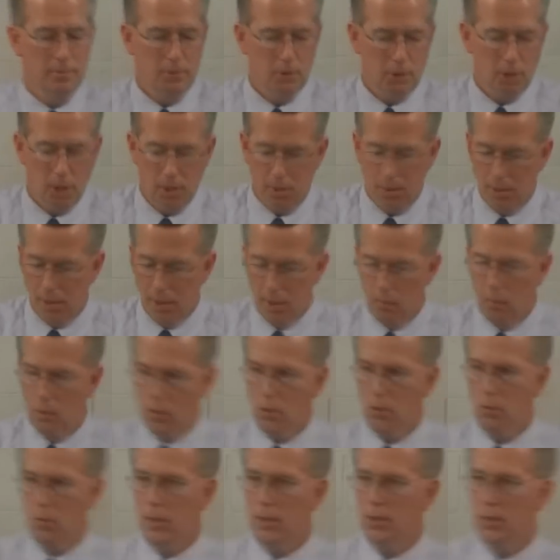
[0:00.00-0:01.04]
Jonathan
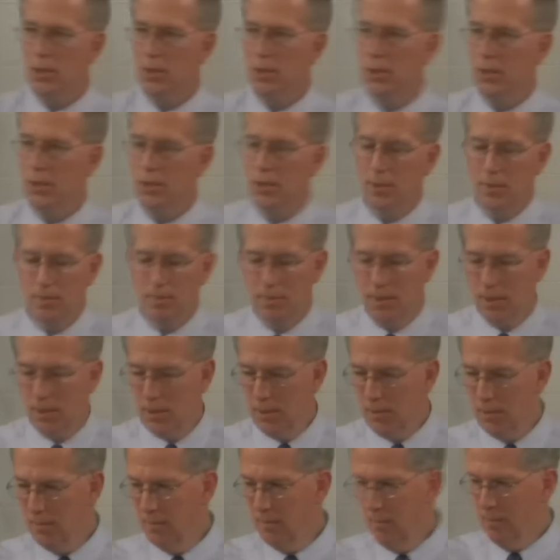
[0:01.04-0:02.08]
Edwards once just,
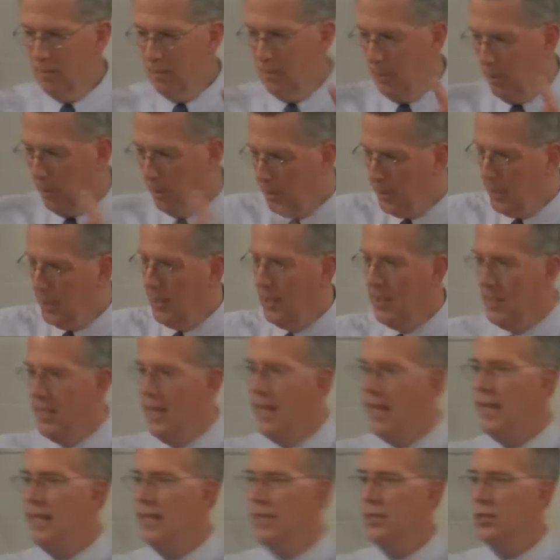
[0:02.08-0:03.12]
just looked at a
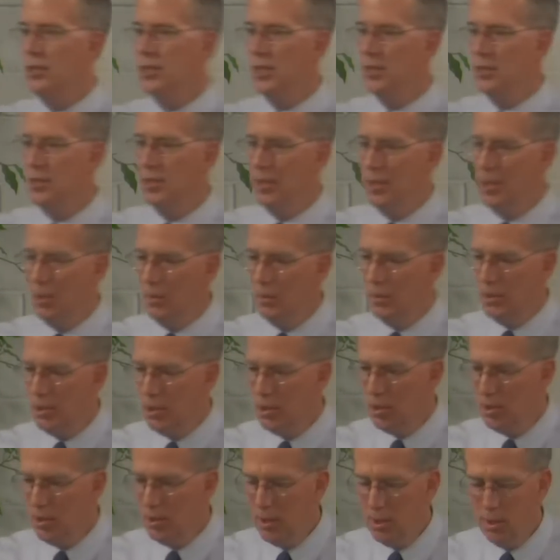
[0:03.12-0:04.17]
day and he says, you know,
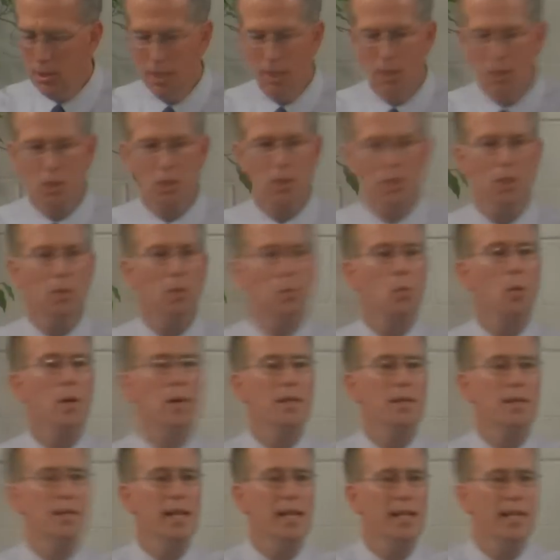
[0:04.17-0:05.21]
just, just consider
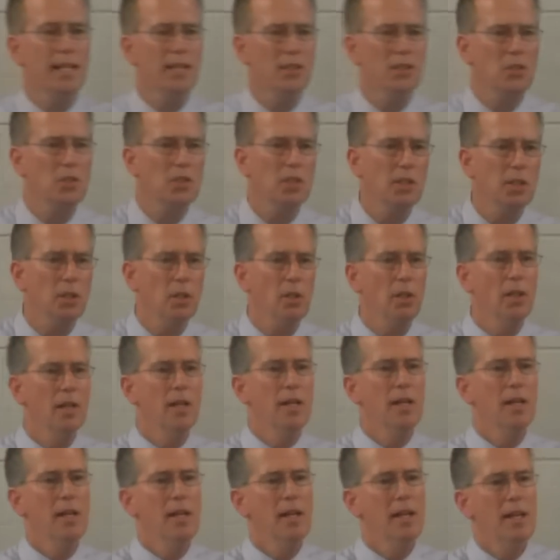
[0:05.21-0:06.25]
one day. Consider
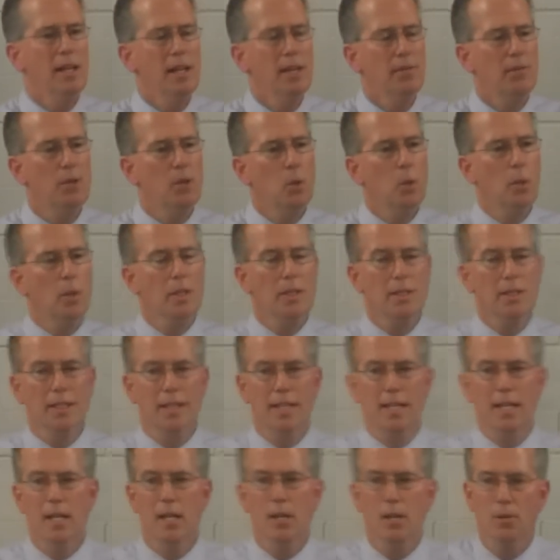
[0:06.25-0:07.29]
if you were to
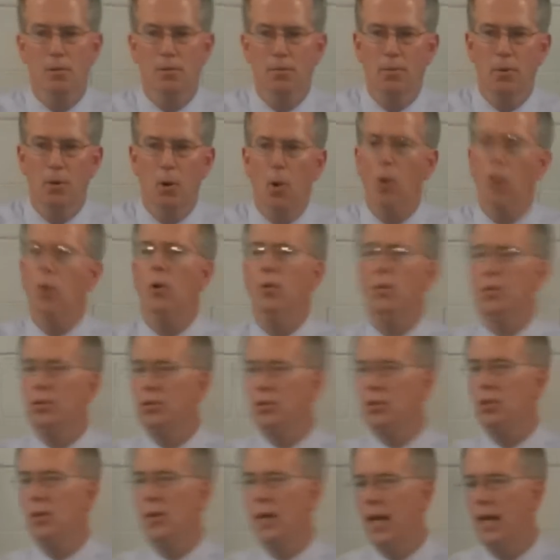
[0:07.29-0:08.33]
give all
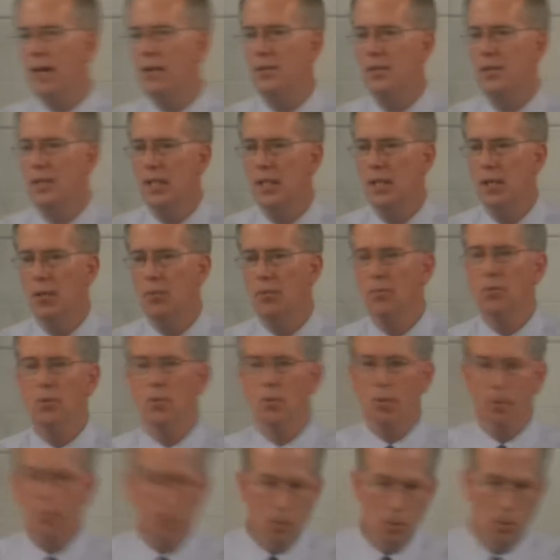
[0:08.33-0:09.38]
that you had to give to
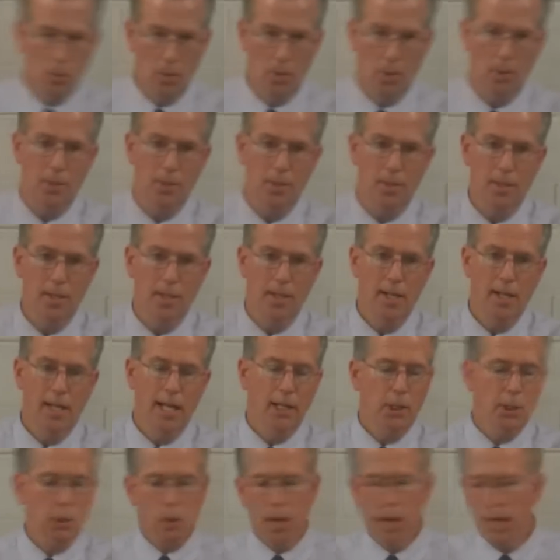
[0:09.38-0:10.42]
the Lord
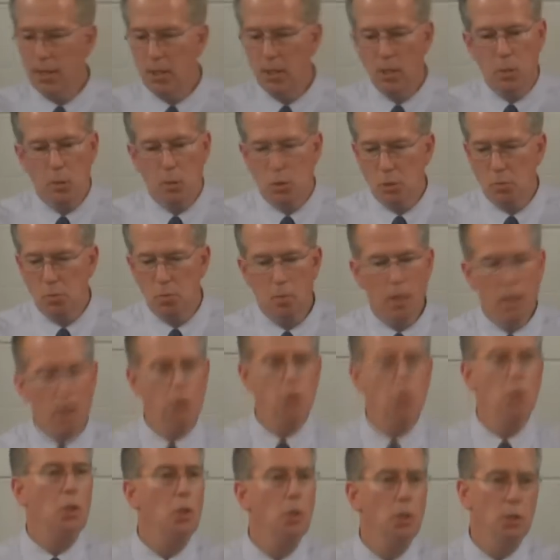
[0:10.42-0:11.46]
and try to do as
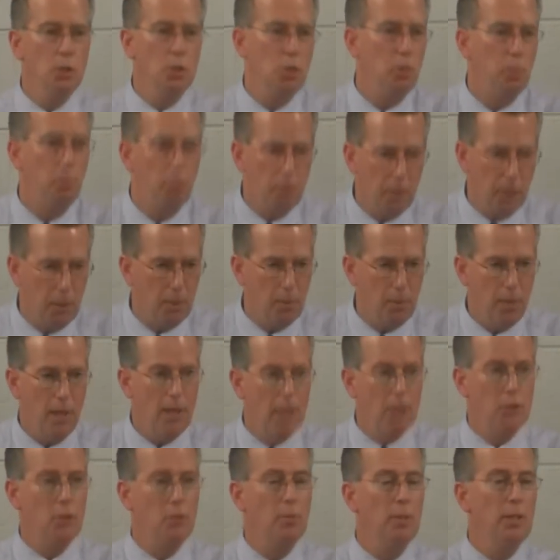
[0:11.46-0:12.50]
much good as you could
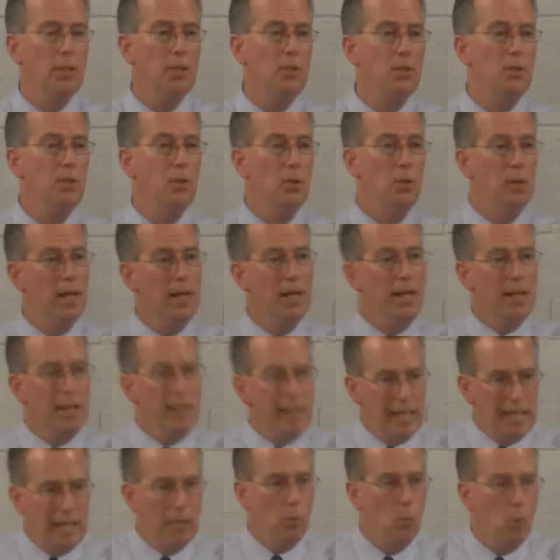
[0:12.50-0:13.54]
possibly do
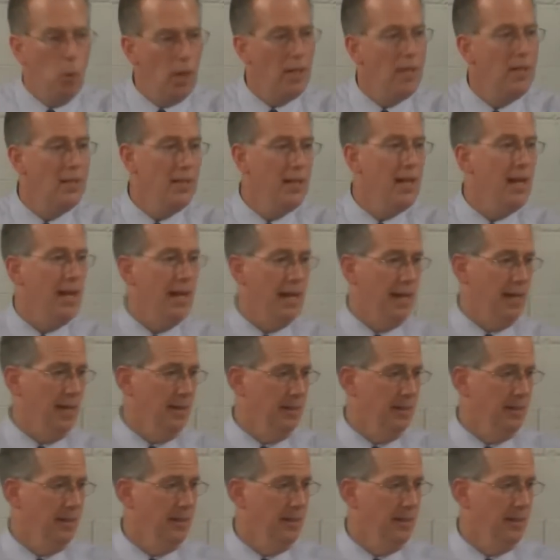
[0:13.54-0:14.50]
in one day,